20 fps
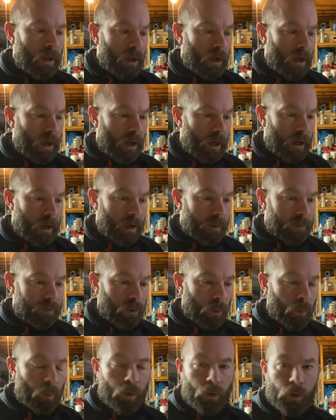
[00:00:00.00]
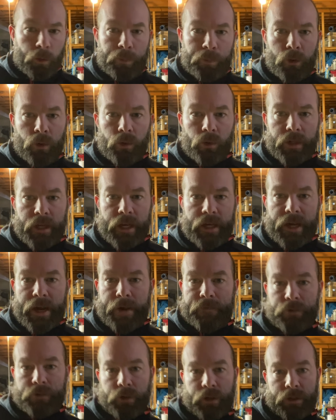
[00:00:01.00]
whirlpool in
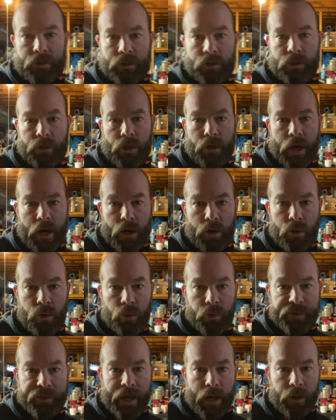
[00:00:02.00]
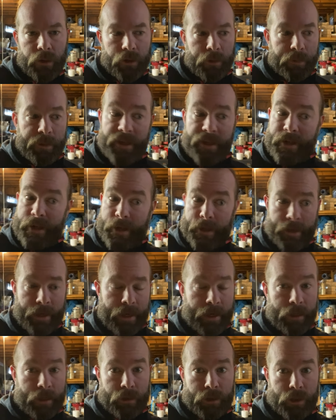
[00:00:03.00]
after it's cooled down a little bit, and
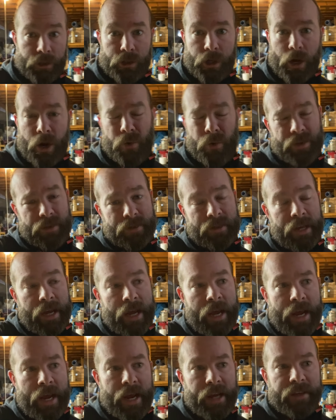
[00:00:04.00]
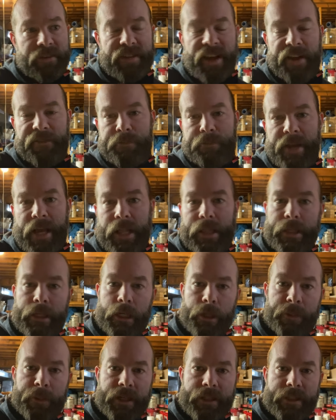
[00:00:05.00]
then it just go. It saves me a
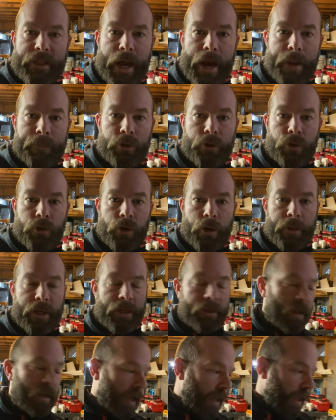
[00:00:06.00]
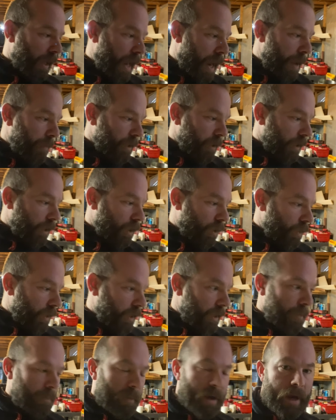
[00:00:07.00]
little bit of time. Do you know what I mean? I'm going to go
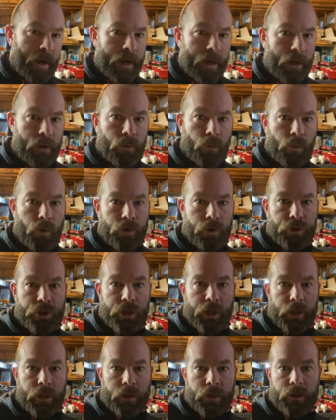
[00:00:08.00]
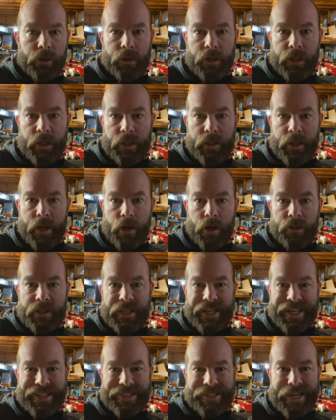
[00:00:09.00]
get my wort chiller in there to
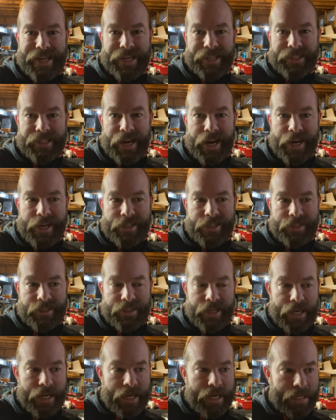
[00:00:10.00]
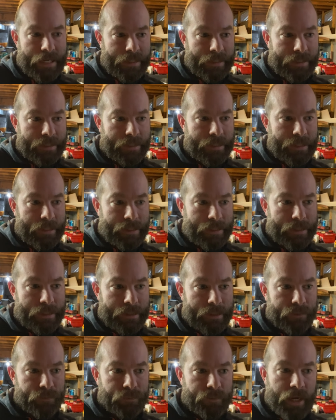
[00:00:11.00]
get sanitized,
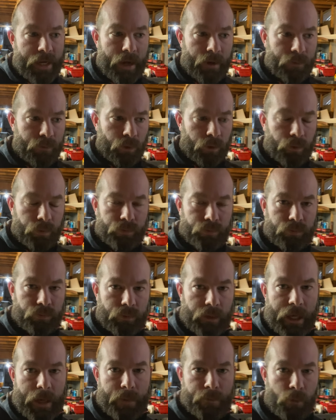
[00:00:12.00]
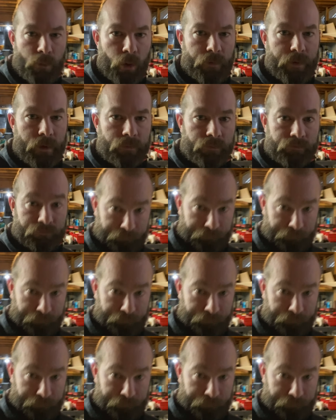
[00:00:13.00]
and yeah, we'll keep moving.